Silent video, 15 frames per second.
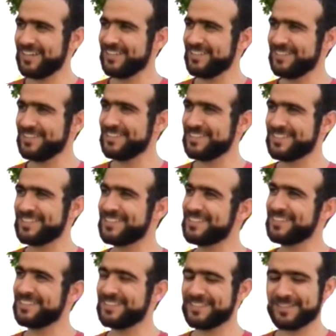Oh,
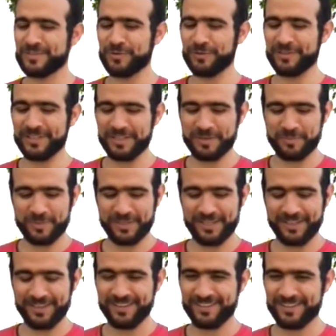this, this whole uh,
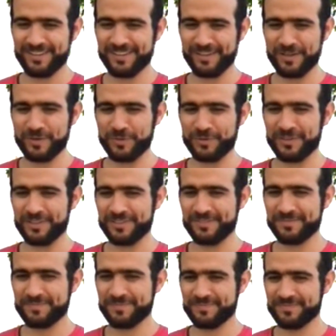media thing going
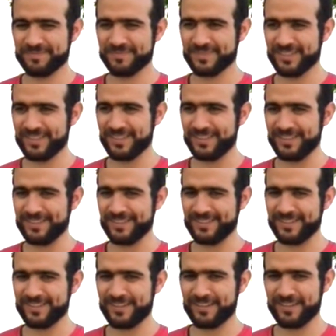on.
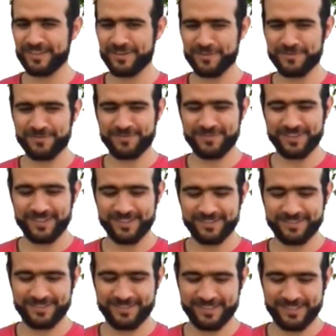Uh, the leak of uh,
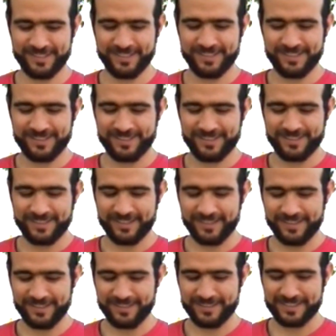
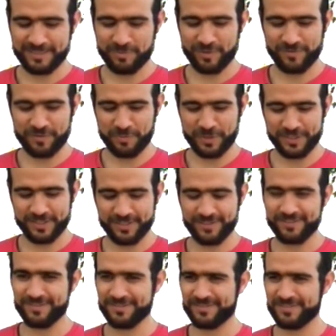uh, some
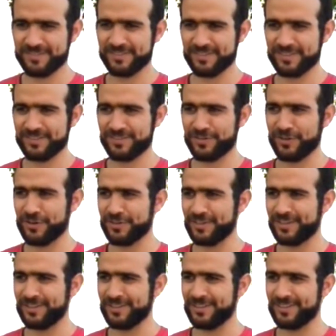information
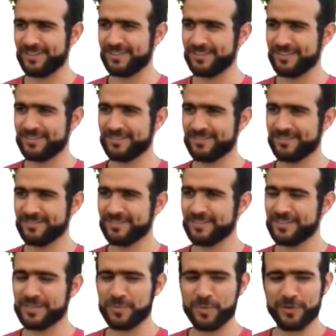regarding an
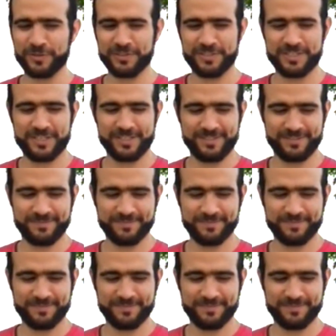apology.